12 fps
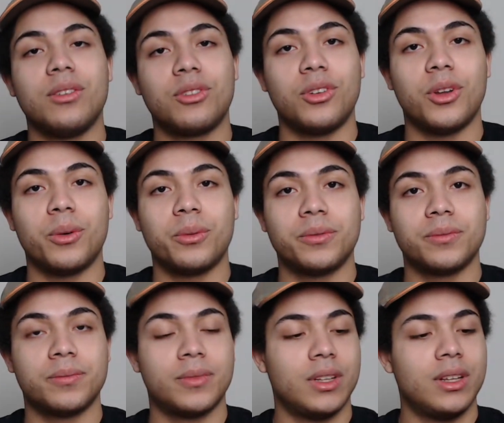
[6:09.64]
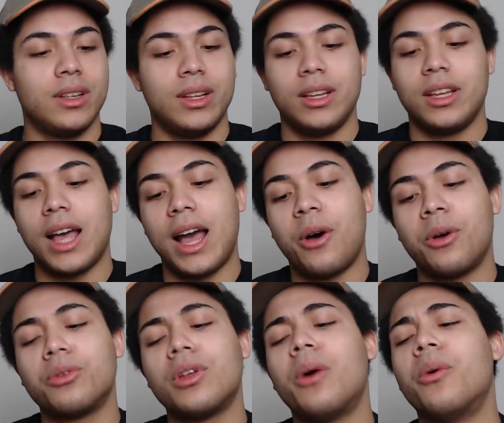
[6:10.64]
to know. I
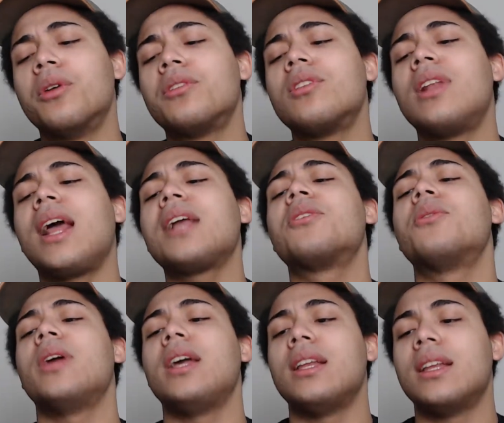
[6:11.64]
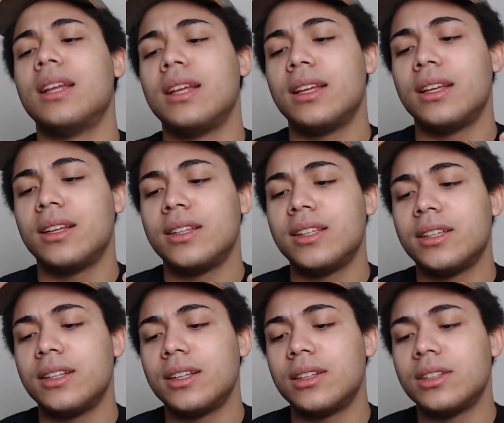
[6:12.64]
also like to read
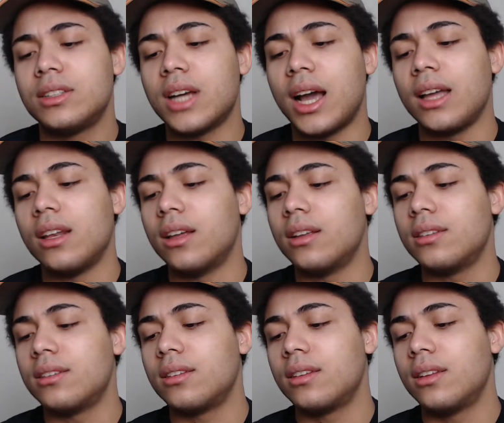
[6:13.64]
China's